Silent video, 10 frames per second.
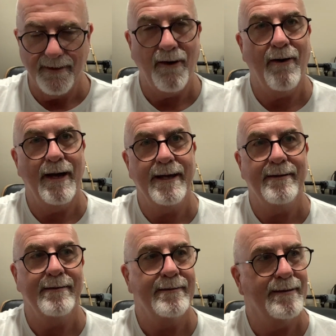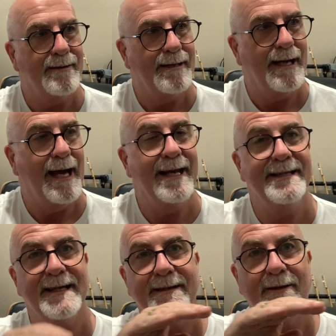Hi, and
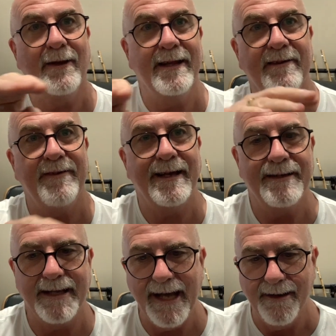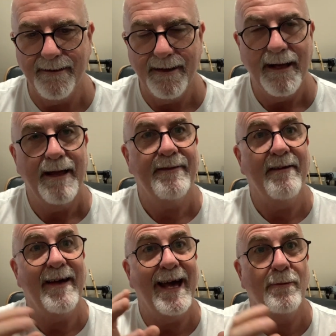he's underlining the fact again. They've
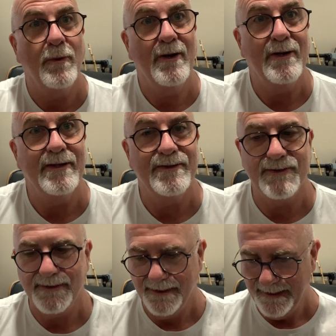had words.